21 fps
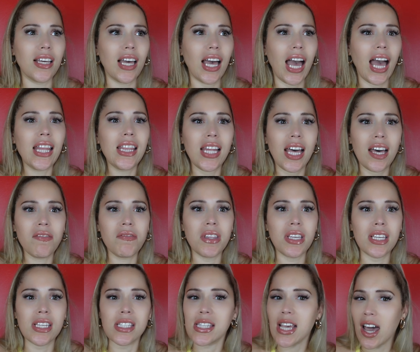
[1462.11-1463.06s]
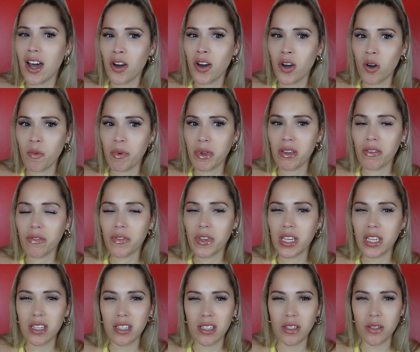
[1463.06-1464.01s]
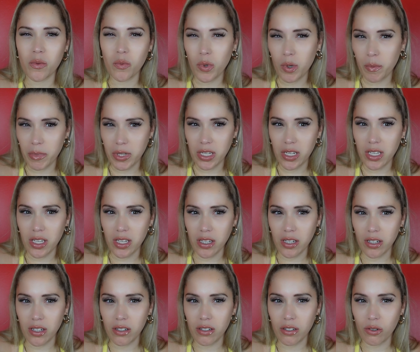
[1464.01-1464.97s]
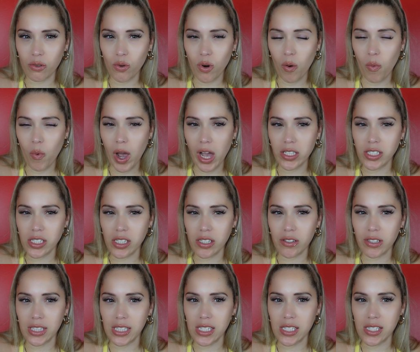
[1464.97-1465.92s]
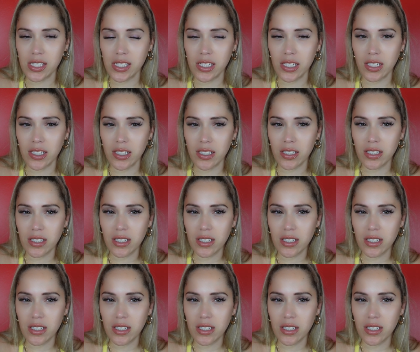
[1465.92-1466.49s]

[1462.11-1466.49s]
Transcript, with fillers: I love this. I hope if any women here who are watching or listening